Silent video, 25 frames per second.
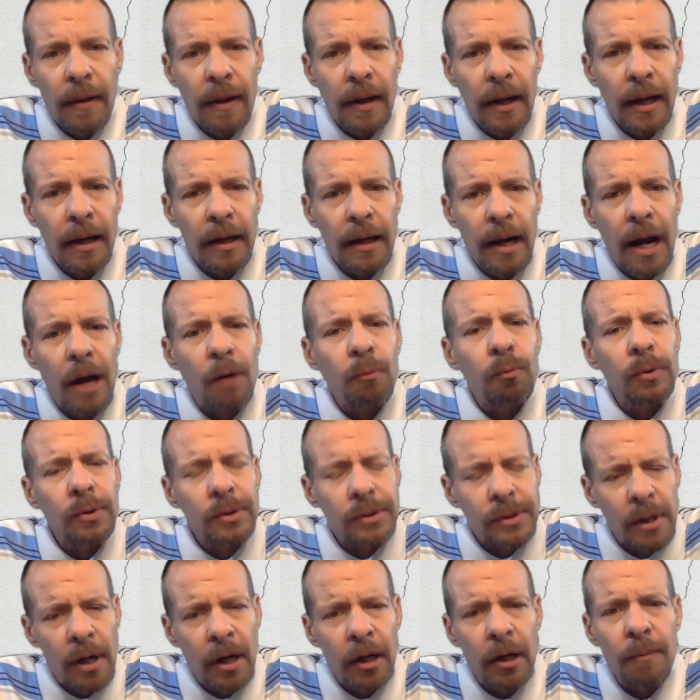and I will
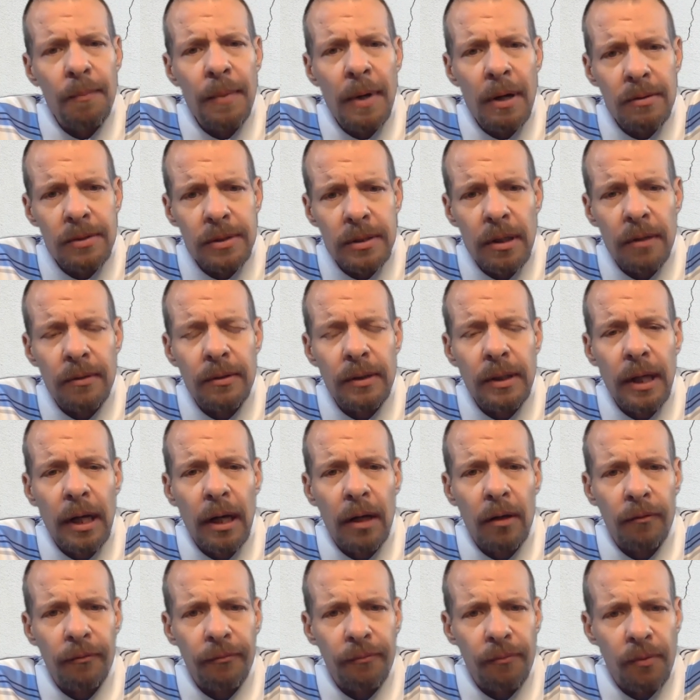talk about Southern
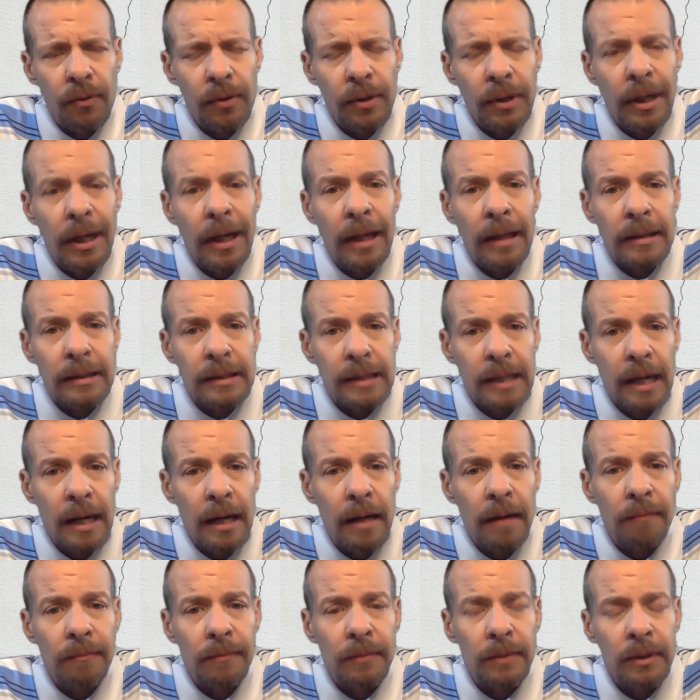California at
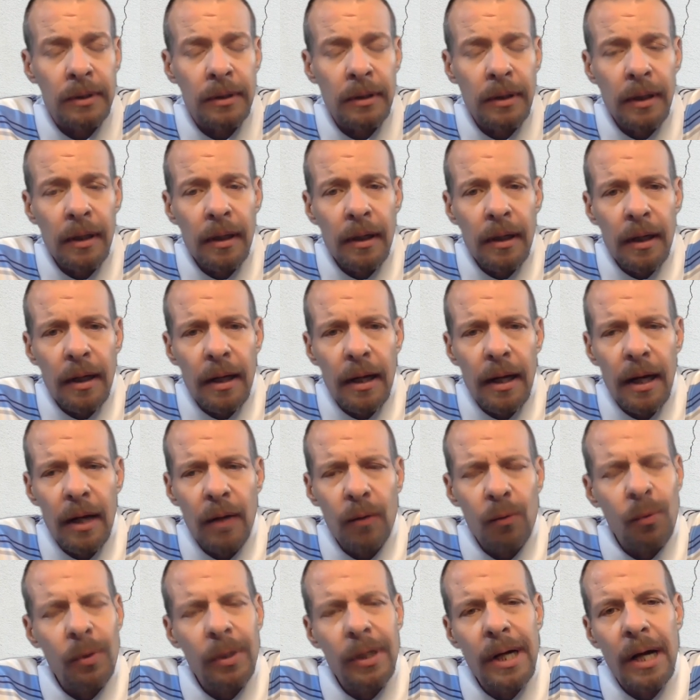times.
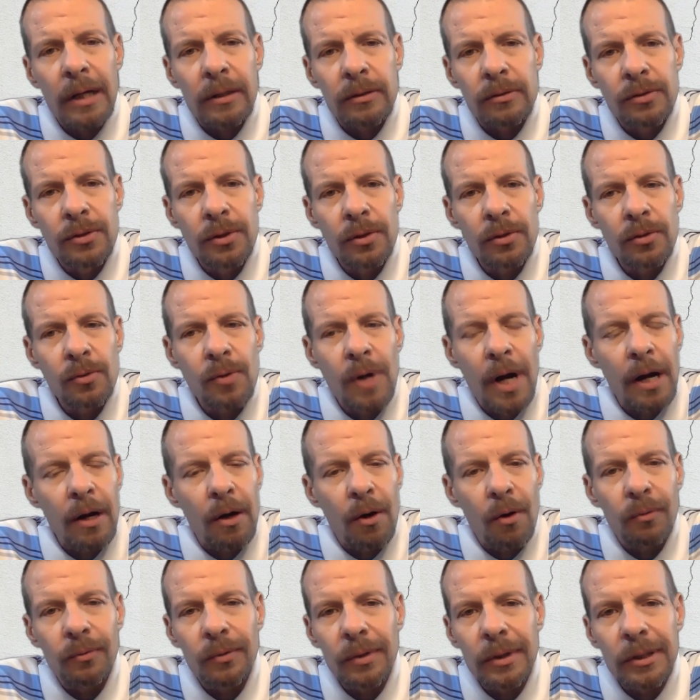And when I do, I
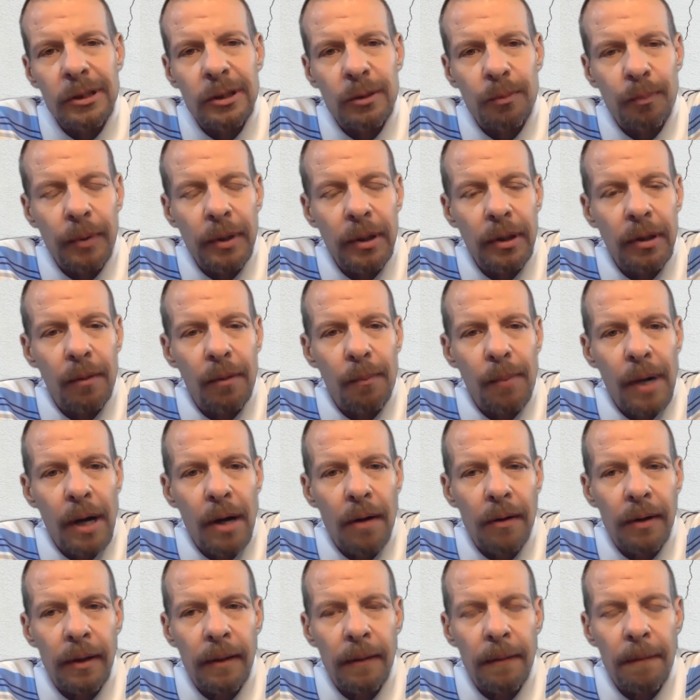only speak
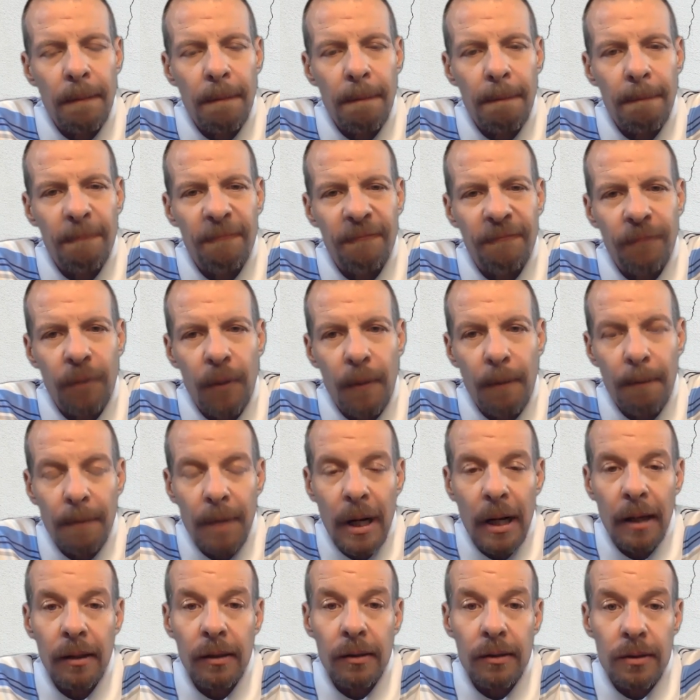about it from
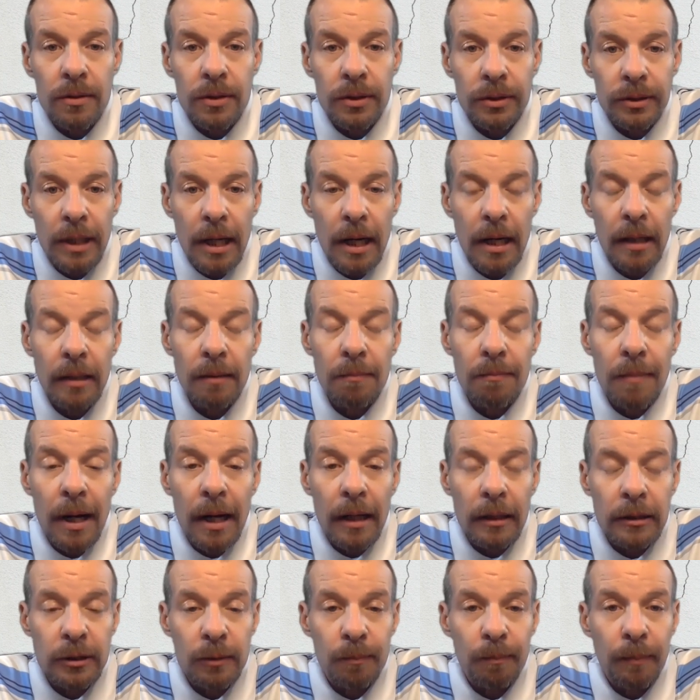my understanding,
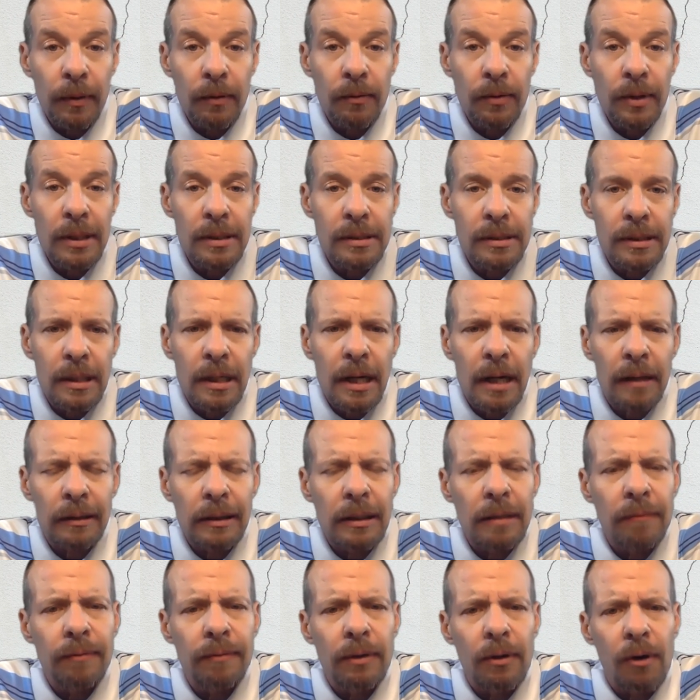my experience, and I
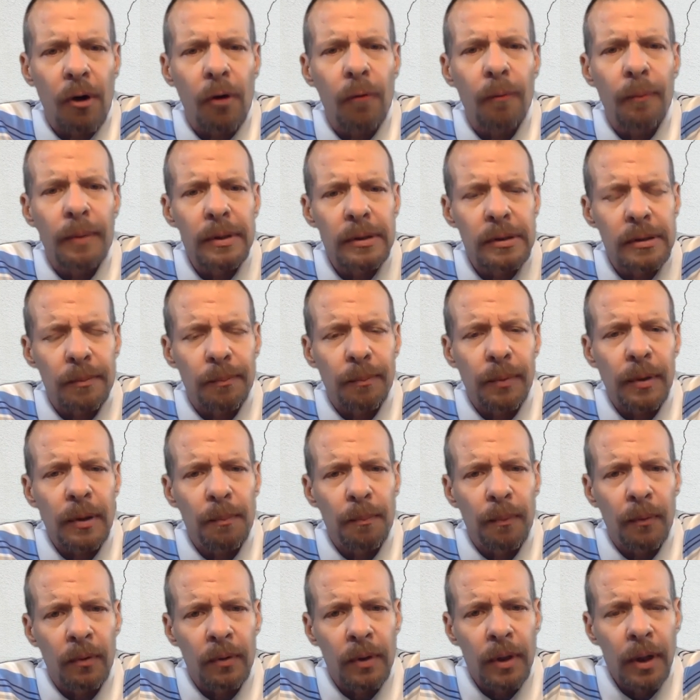leave it open to
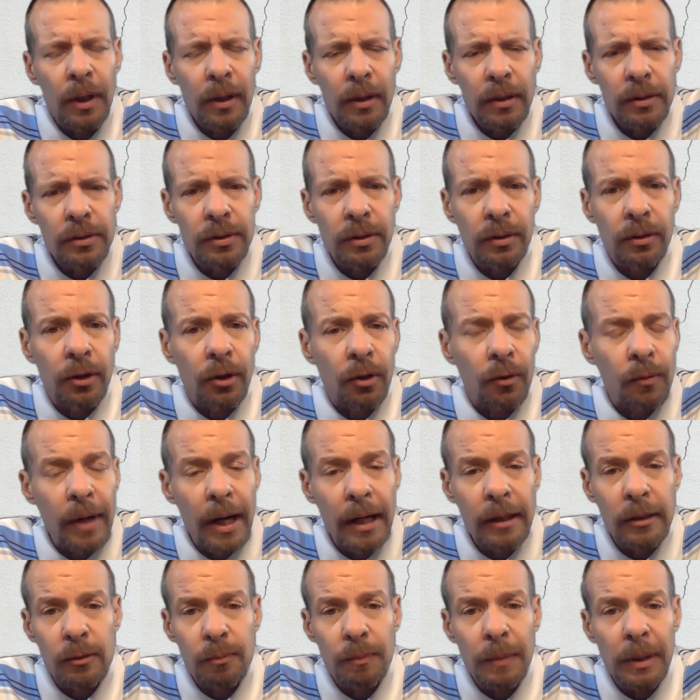people to
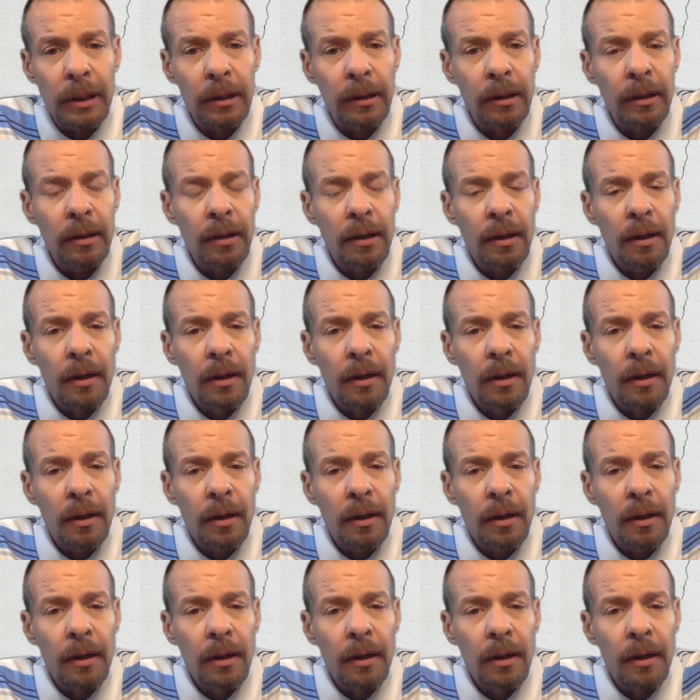correct me,